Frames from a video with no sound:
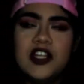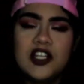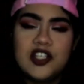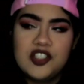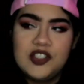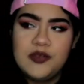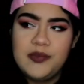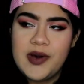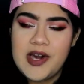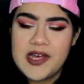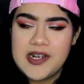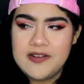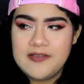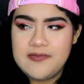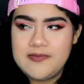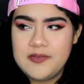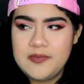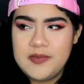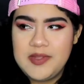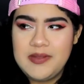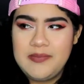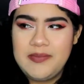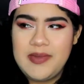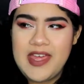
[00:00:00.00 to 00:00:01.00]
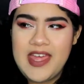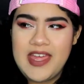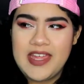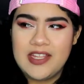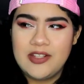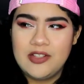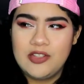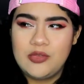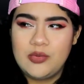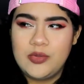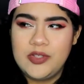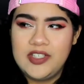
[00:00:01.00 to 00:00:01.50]
she bought it for me back
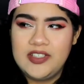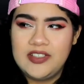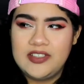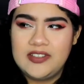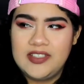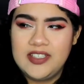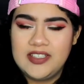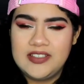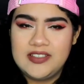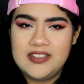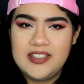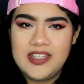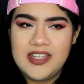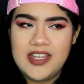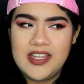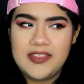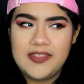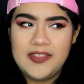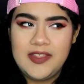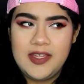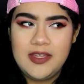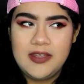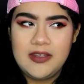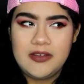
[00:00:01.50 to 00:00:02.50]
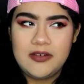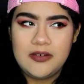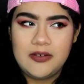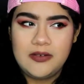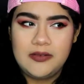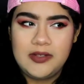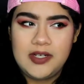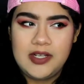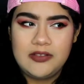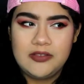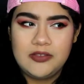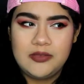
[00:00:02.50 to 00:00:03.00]
in 2016, I think,
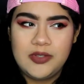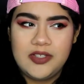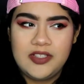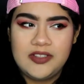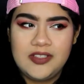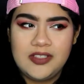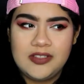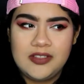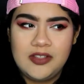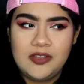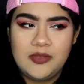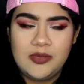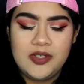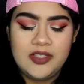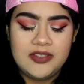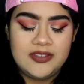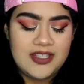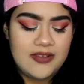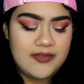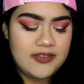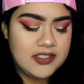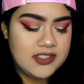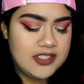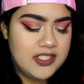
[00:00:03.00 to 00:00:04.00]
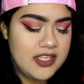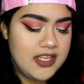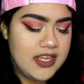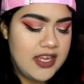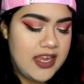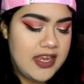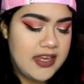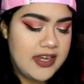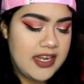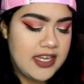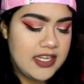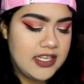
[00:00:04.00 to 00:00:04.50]
around 2016, 2017,
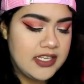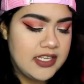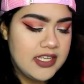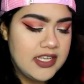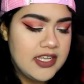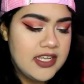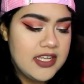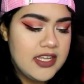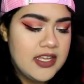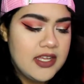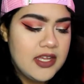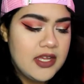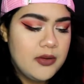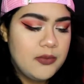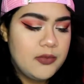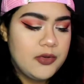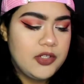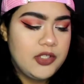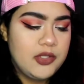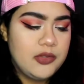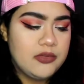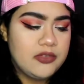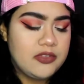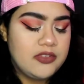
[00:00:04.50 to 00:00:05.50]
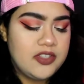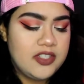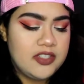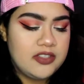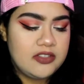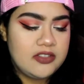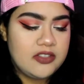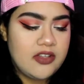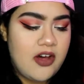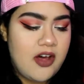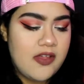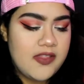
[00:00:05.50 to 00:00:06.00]
and I would use
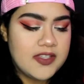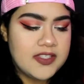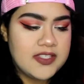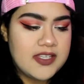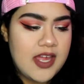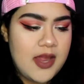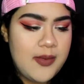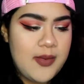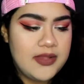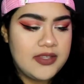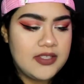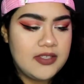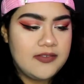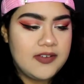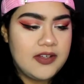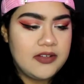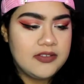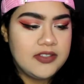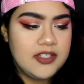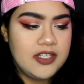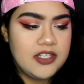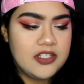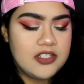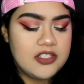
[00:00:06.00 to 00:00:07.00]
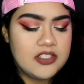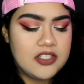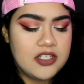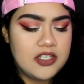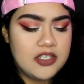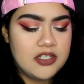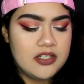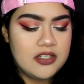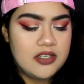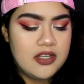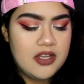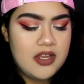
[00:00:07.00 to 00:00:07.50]
this all the time as a
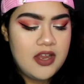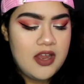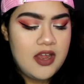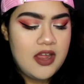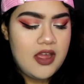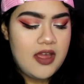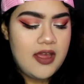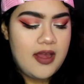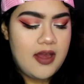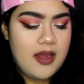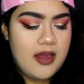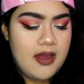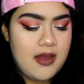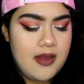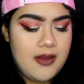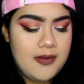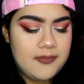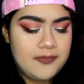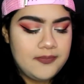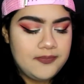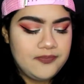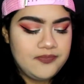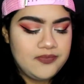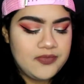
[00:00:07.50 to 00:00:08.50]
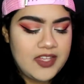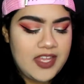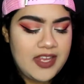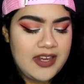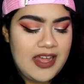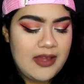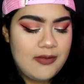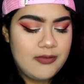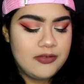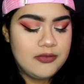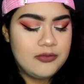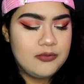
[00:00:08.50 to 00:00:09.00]
foundation. And
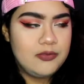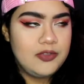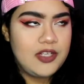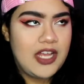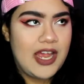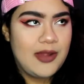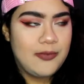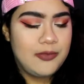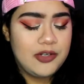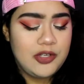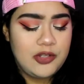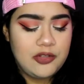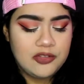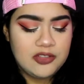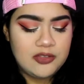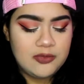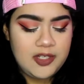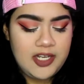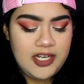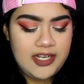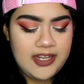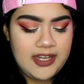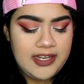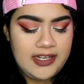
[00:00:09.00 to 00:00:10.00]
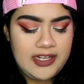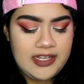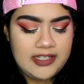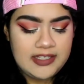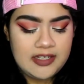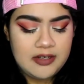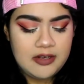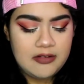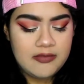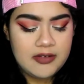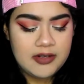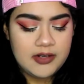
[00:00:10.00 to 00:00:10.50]
I would use it really lightly because
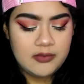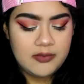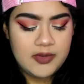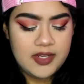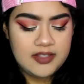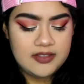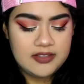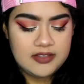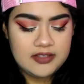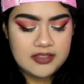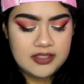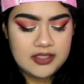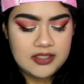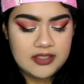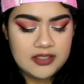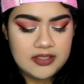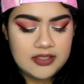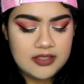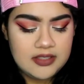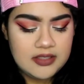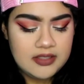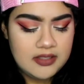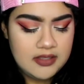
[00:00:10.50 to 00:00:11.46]
I didn't want to waste it.